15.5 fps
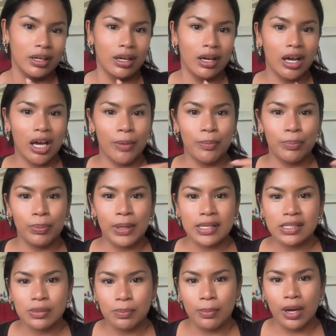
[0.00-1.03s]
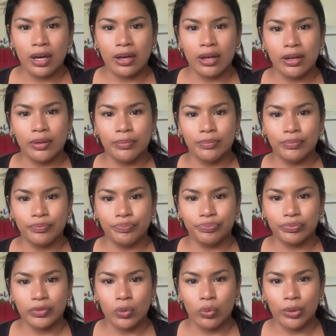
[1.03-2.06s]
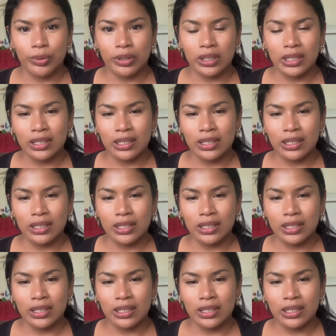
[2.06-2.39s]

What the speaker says: Plus, we're really